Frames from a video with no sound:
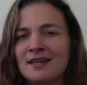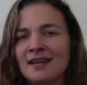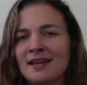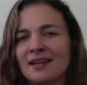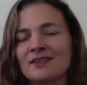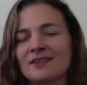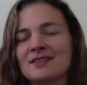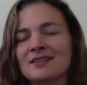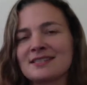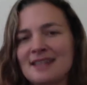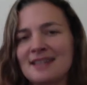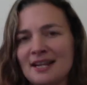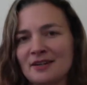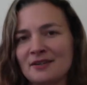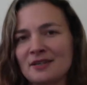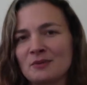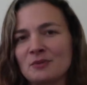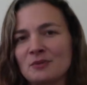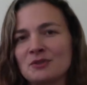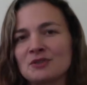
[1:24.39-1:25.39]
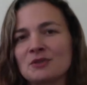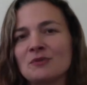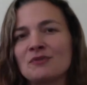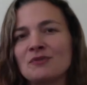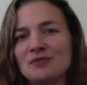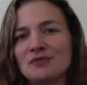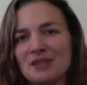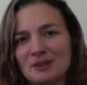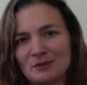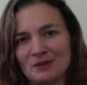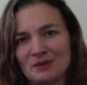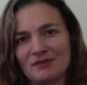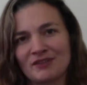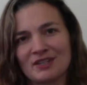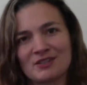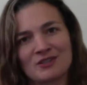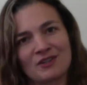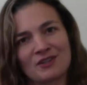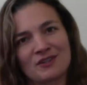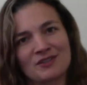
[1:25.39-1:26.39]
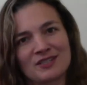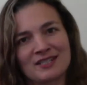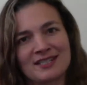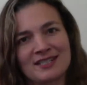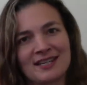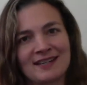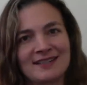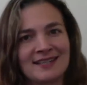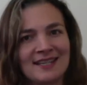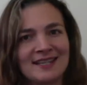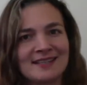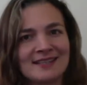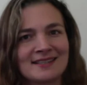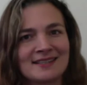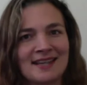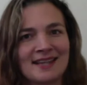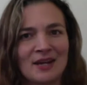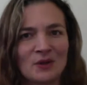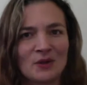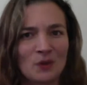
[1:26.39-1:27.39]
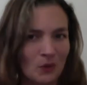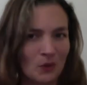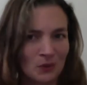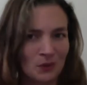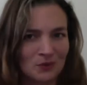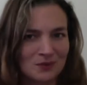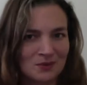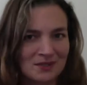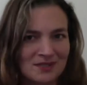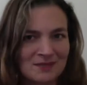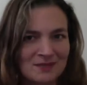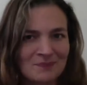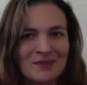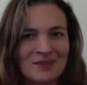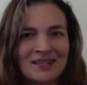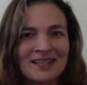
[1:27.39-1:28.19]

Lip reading: and on Saturday, we'll do feet reflexology techniques and holds.